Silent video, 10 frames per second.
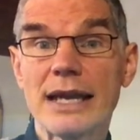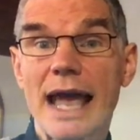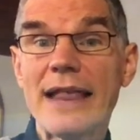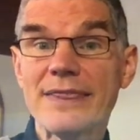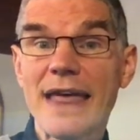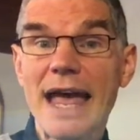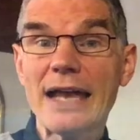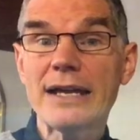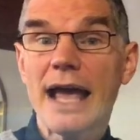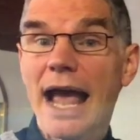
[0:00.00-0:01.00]
And
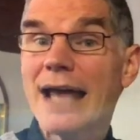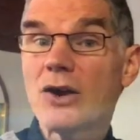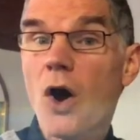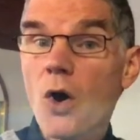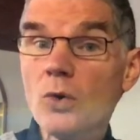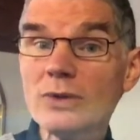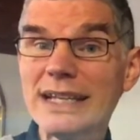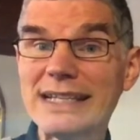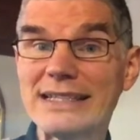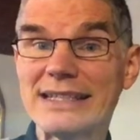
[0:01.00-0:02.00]
then and
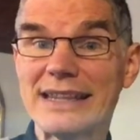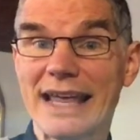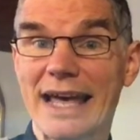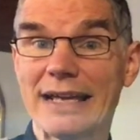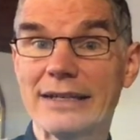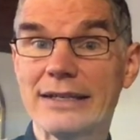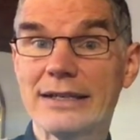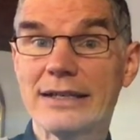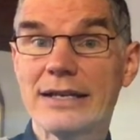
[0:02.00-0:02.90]
only then